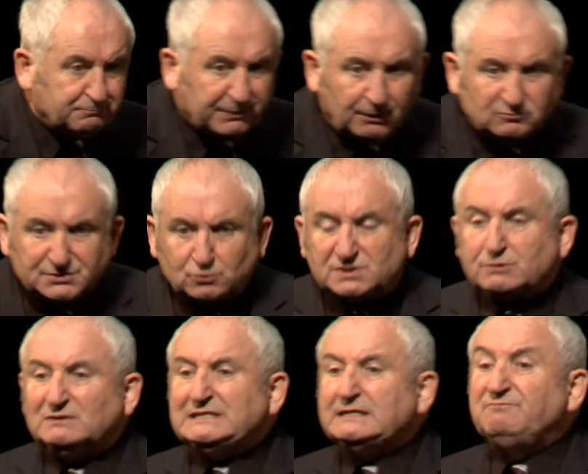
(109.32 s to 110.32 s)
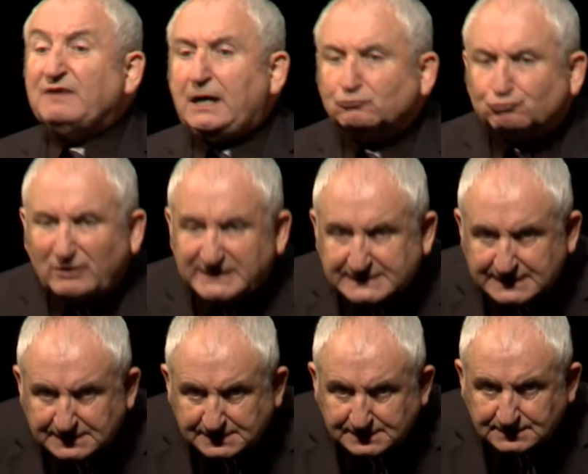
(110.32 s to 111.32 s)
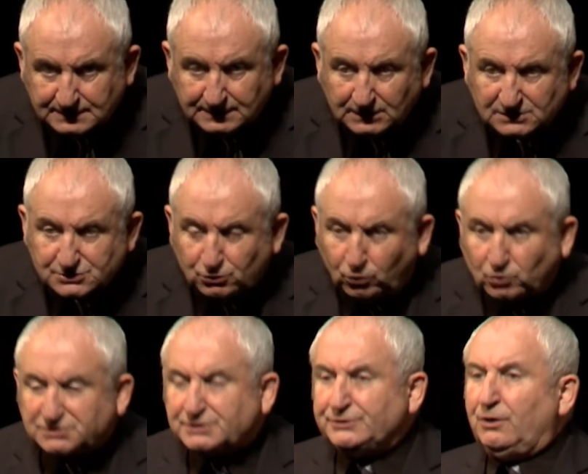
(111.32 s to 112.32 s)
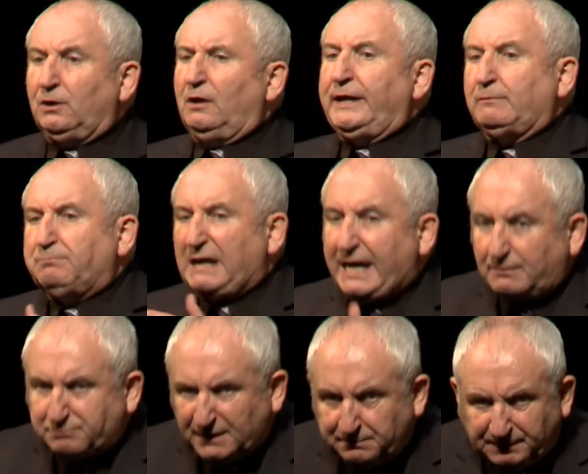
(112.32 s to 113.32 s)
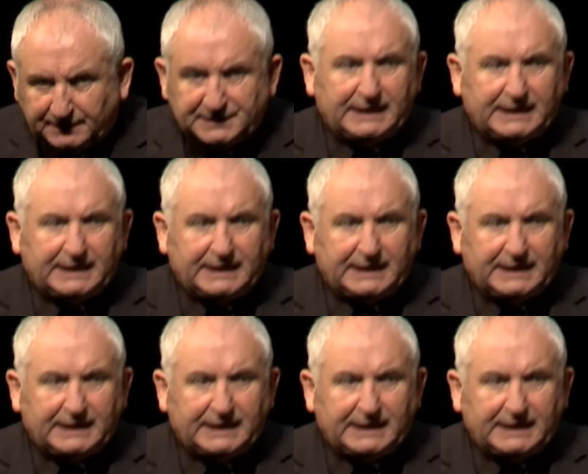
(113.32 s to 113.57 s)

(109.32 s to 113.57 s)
but I was also a devout racist, taught to not like black people and